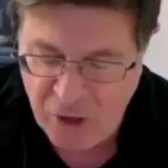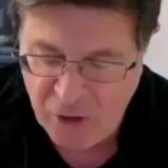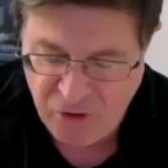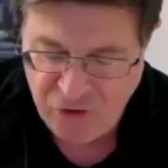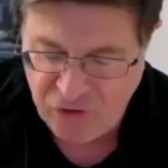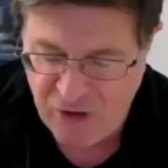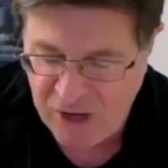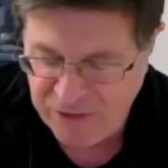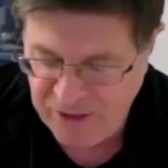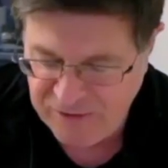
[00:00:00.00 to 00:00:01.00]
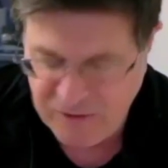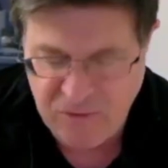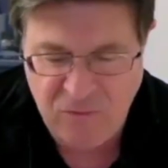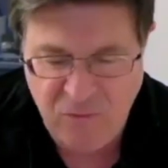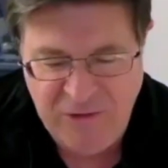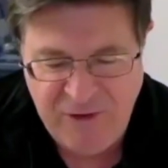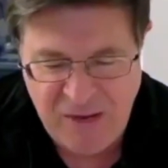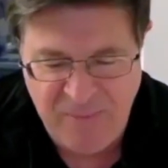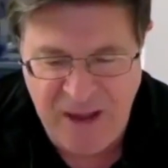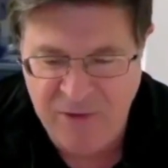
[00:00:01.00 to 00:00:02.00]
So those are all things that we
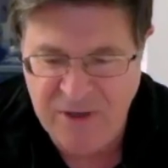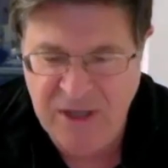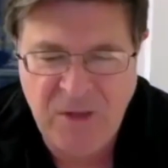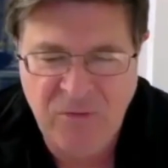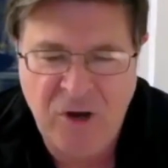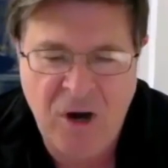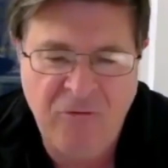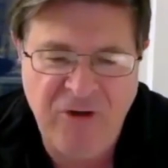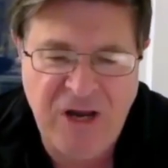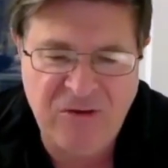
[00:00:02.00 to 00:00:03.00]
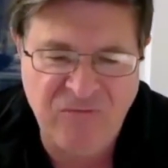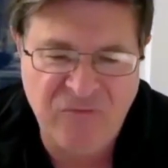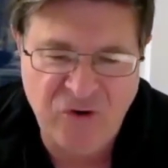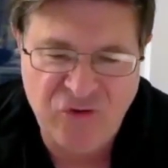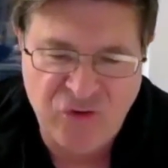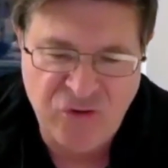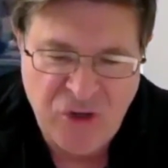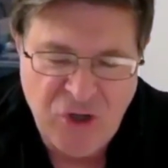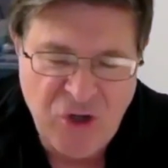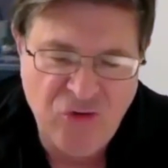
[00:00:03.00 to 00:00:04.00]
read about in our readings from
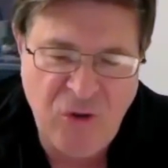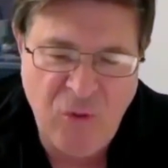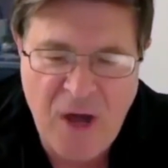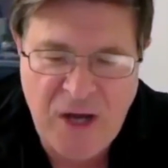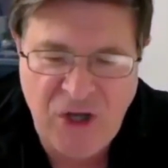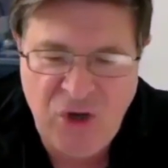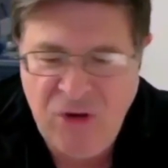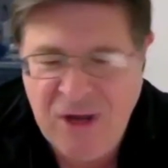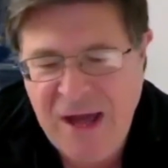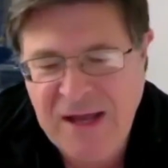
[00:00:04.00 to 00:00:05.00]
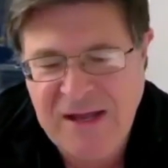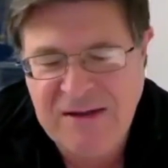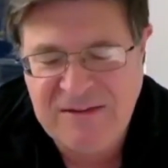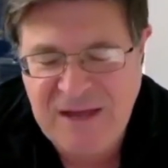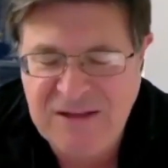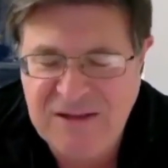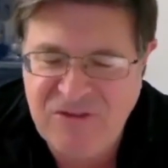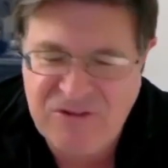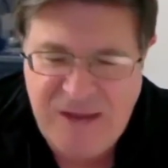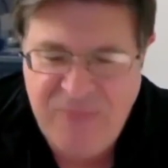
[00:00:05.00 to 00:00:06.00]
Virgil. So I wanted you to kind of get a sense
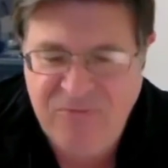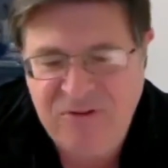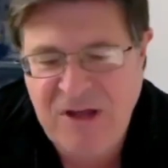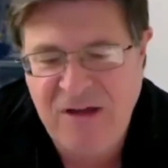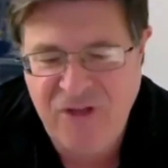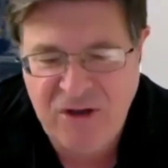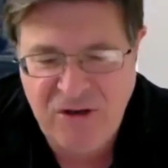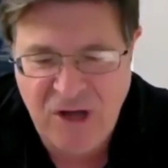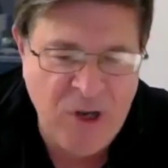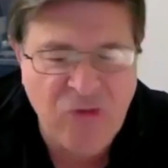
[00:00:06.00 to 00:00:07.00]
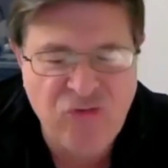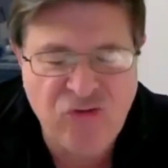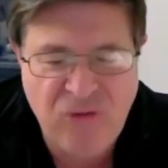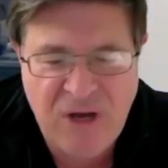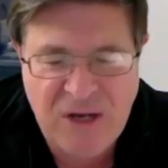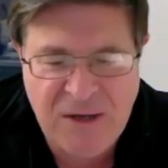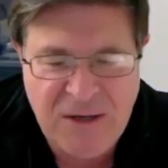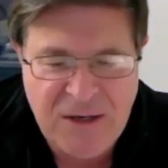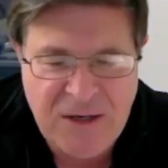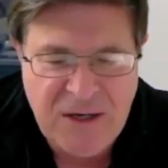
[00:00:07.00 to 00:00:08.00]
of the same stuff that everyone else was
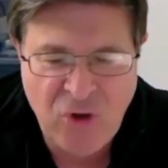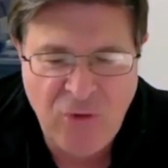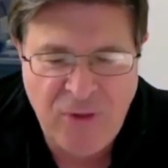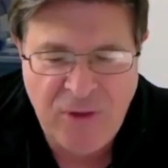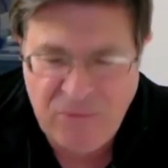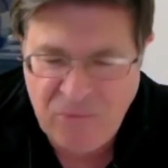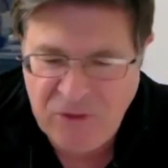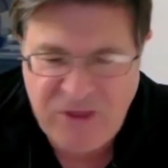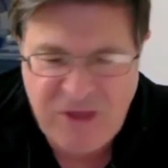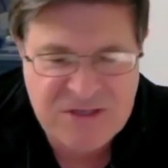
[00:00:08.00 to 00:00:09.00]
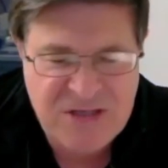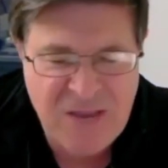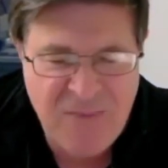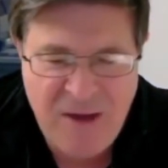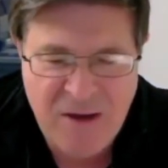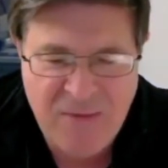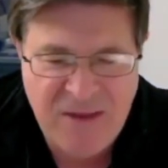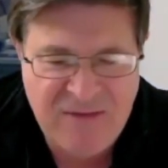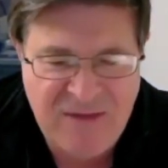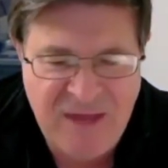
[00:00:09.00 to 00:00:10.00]
reading, so that what they say about it
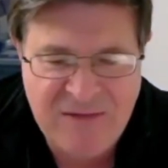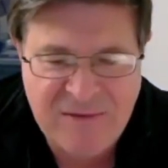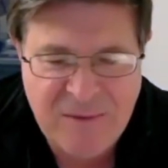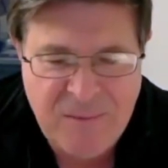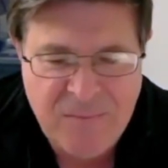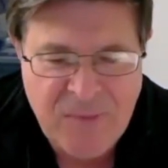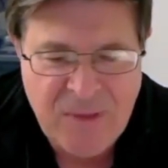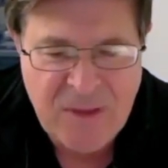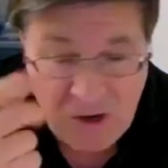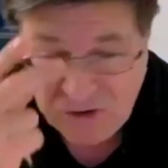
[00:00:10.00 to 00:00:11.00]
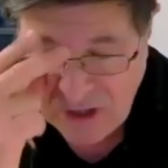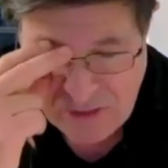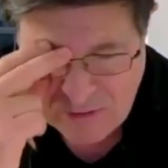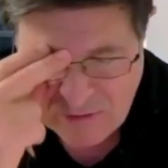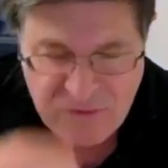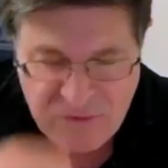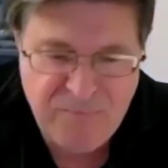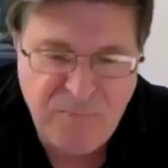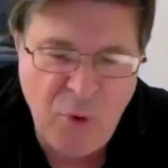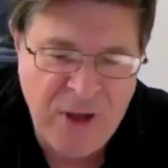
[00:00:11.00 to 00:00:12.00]
makes sense. Here's another
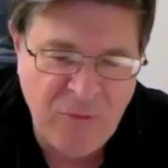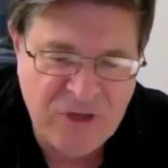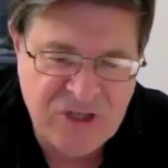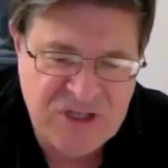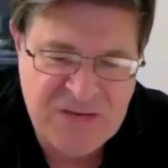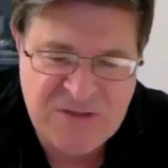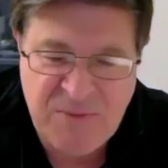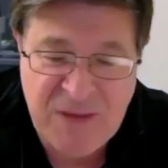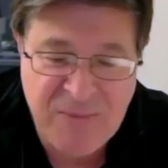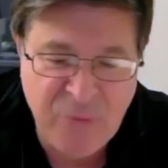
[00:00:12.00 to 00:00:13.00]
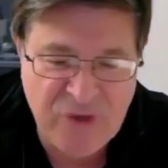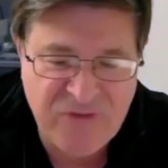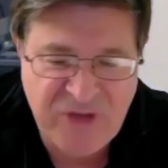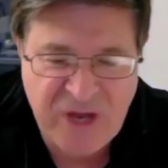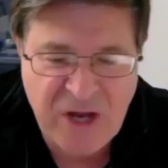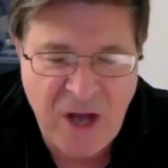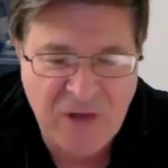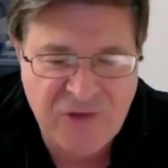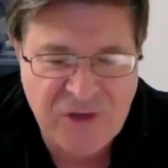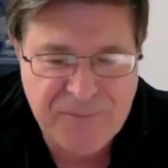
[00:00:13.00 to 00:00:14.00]
point which seems to be a point of
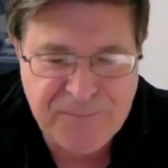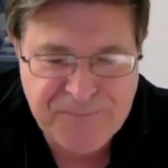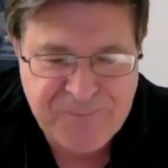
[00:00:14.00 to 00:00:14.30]
psychology.